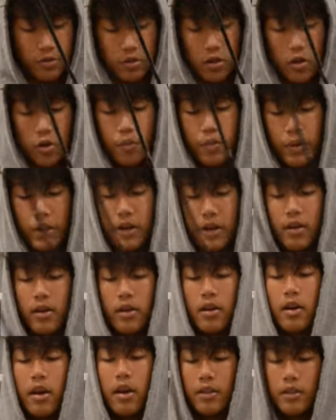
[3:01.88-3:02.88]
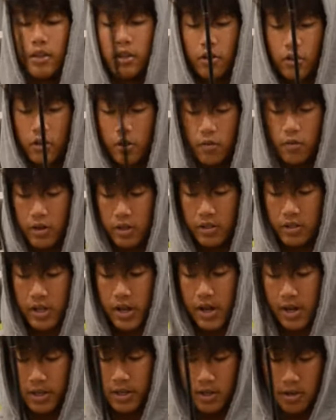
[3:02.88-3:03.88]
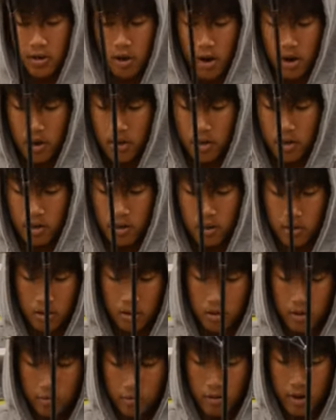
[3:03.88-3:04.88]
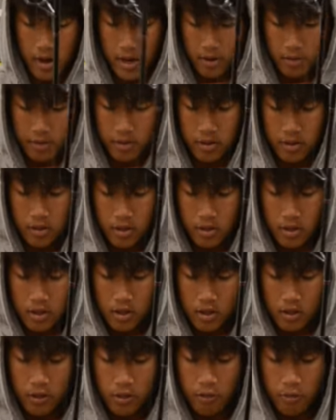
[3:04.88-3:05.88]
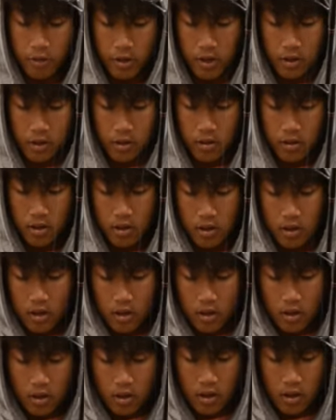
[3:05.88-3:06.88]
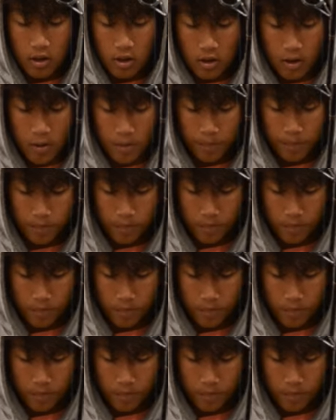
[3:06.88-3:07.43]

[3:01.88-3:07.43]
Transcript: open, and then you're going to want to tie a knot around the reel. I'm